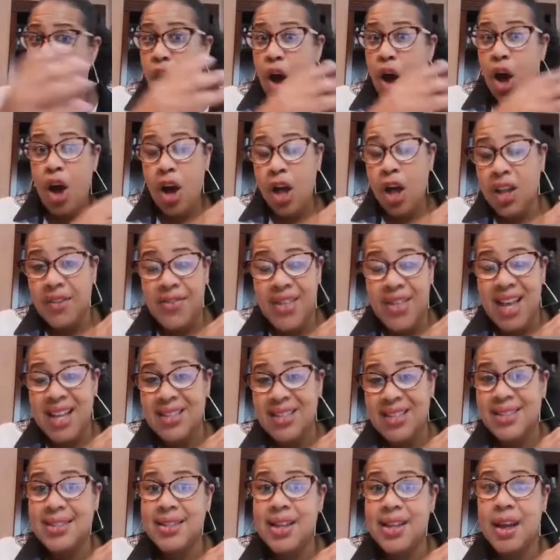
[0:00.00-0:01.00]
All of
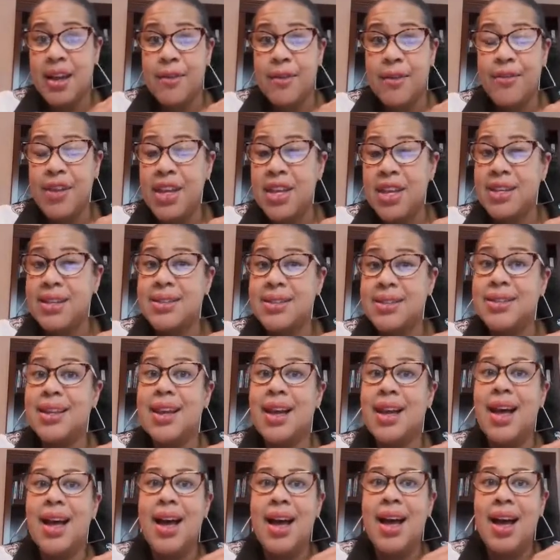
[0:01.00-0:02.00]
that stuff is
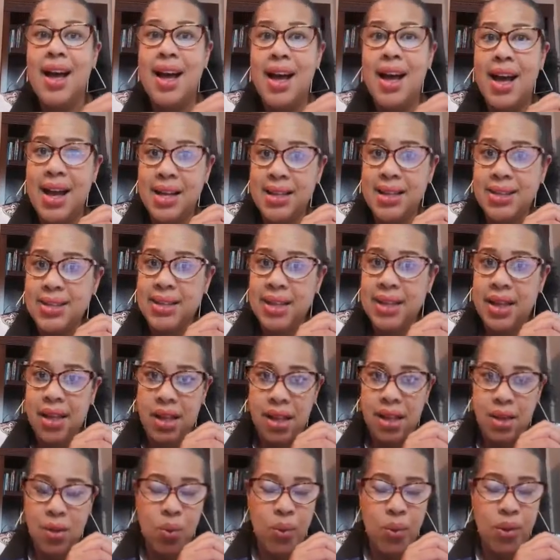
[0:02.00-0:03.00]

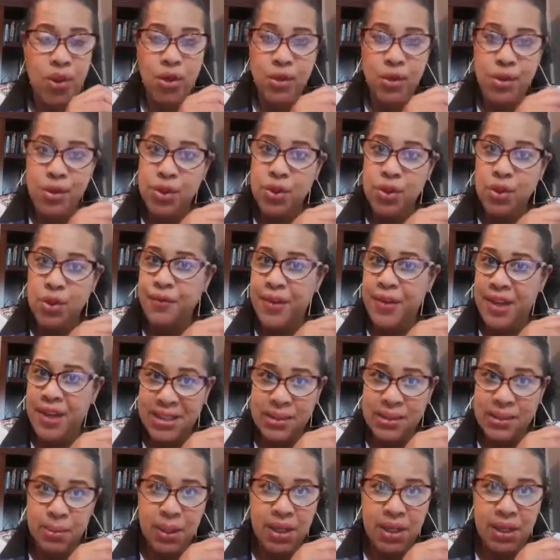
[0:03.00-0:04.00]
content. When you do
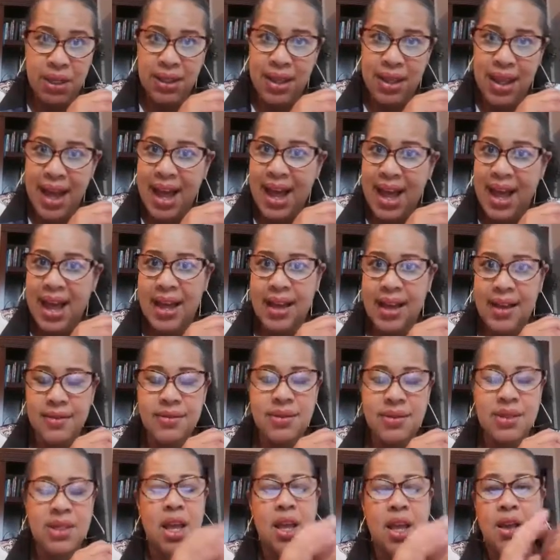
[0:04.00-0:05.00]
Facebook
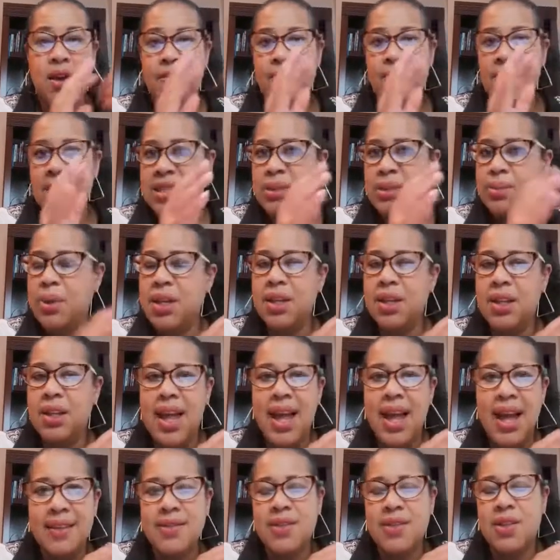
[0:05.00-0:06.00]
Lives
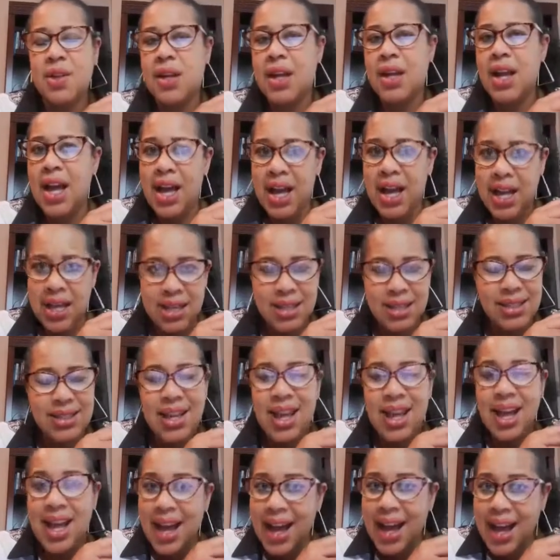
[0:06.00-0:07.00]
is
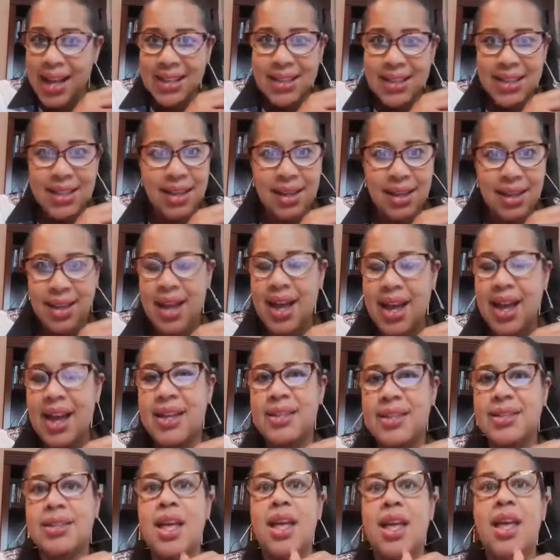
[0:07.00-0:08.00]
content,
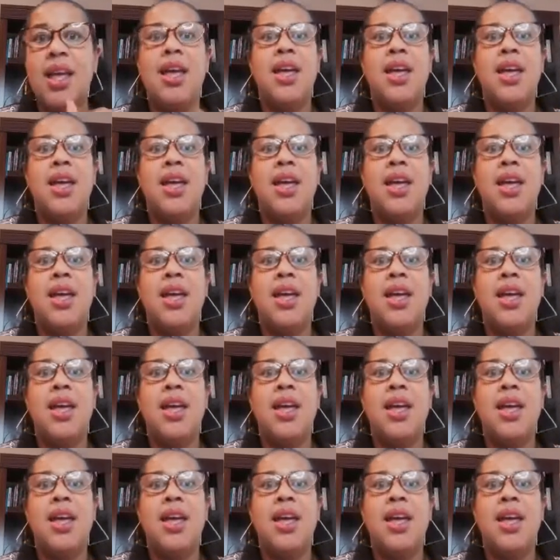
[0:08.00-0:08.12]
guys.